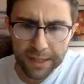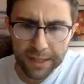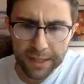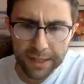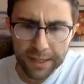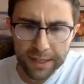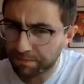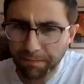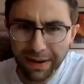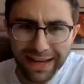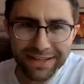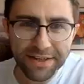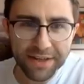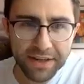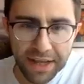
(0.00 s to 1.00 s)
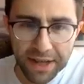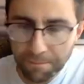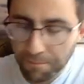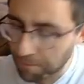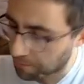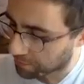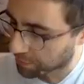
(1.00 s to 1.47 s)
his maiden
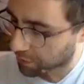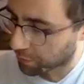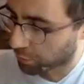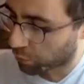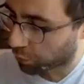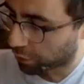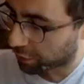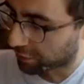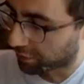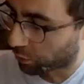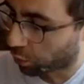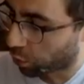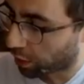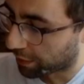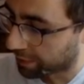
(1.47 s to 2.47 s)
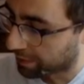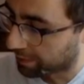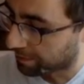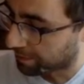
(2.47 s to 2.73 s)
name was 1.